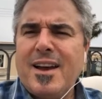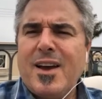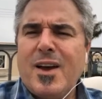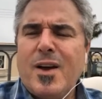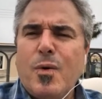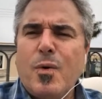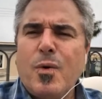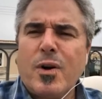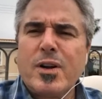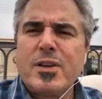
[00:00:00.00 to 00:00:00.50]

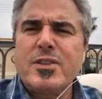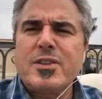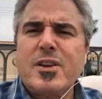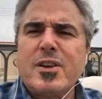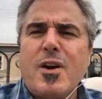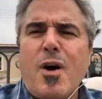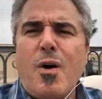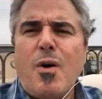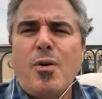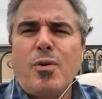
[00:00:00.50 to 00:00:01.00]
Where's the
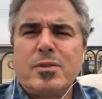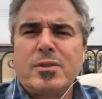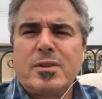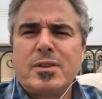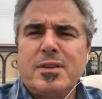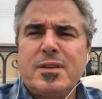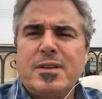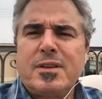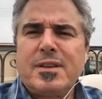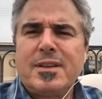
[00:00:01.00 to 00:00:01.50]
gold?
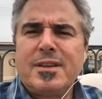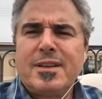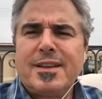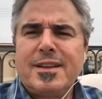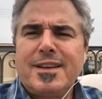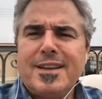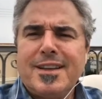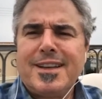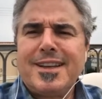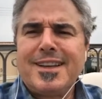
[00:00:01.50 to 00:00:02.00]

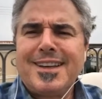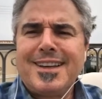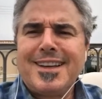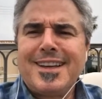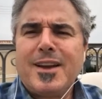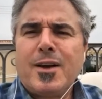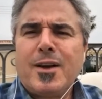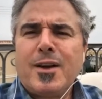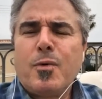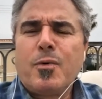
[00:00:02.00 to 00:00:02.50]

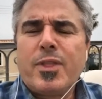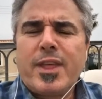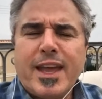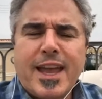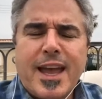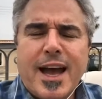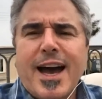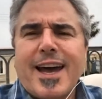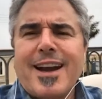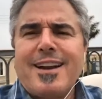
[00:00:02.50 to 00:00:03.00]
They
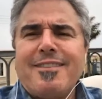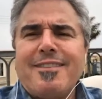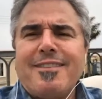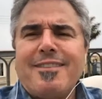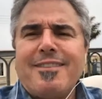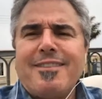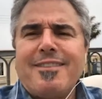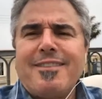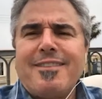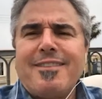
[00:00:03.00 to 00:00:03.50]
got to
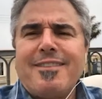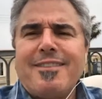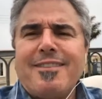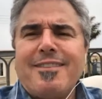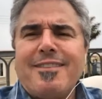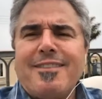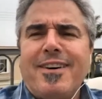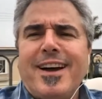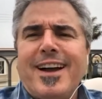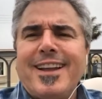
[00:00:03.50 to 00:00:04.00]

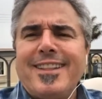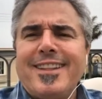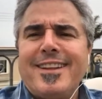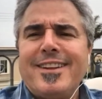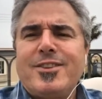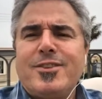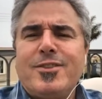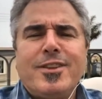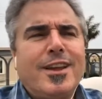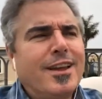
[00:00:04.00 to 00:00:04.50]
find the,
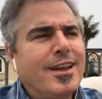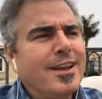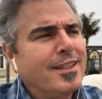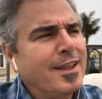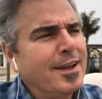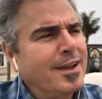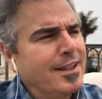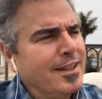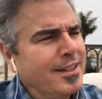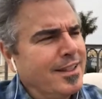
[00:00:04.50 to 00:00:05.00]
the,
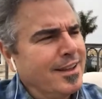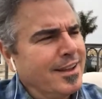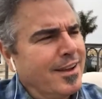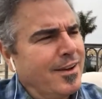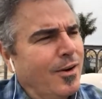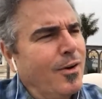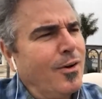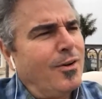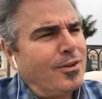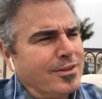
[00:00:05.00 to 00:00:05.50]
the
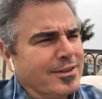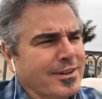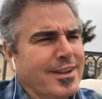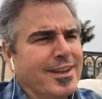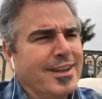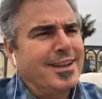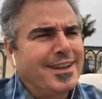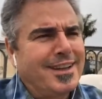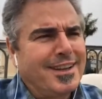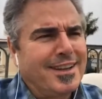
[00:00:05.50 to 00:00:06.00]
gold.
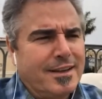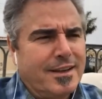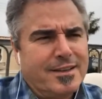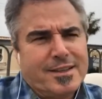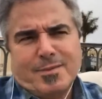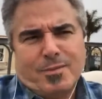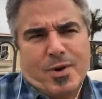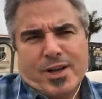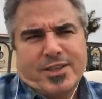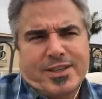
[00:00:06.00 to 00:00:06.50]
Because I'm
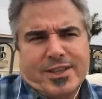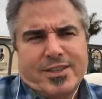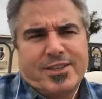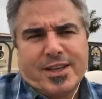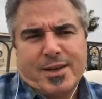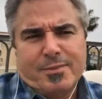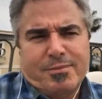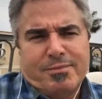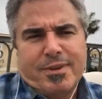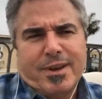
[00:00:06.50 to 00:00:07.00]
watching some,
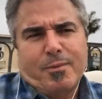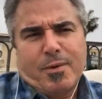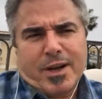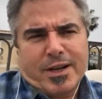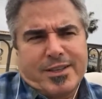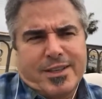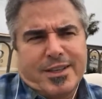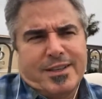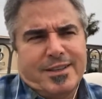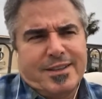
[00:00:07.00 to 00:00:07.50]
yeah, I'm
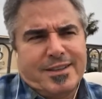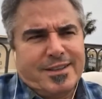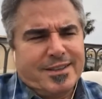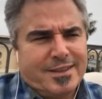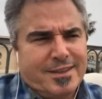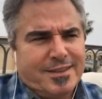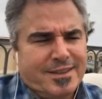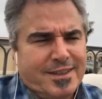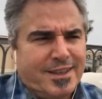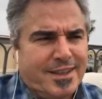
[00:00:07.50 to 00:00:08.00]
watching,
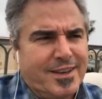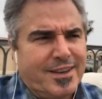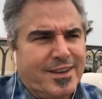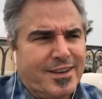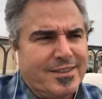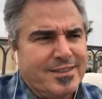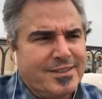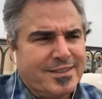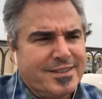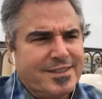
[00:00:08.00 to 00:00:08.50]
you
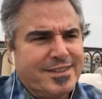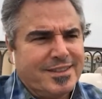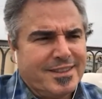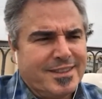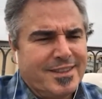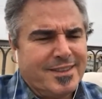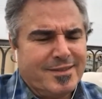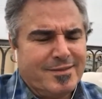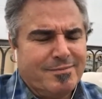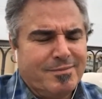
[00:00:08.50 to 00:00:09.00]
know,
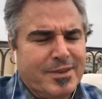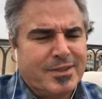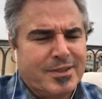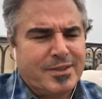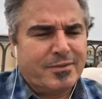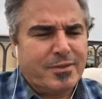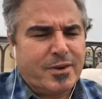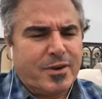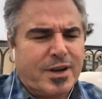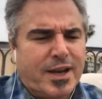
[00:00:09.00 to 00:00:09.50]

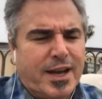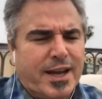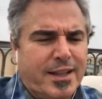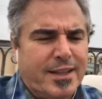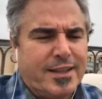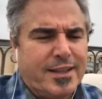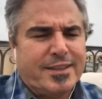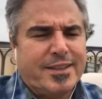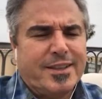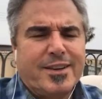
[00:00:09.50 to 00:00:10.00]
Mystery of Oak
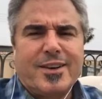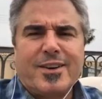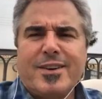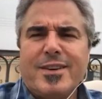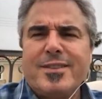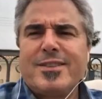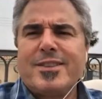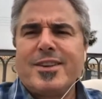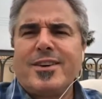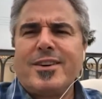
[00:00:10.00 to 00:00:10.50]
Island, you know,
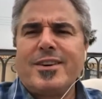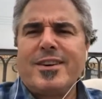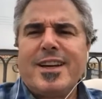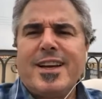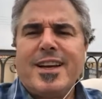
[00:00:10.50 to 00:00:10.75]
and so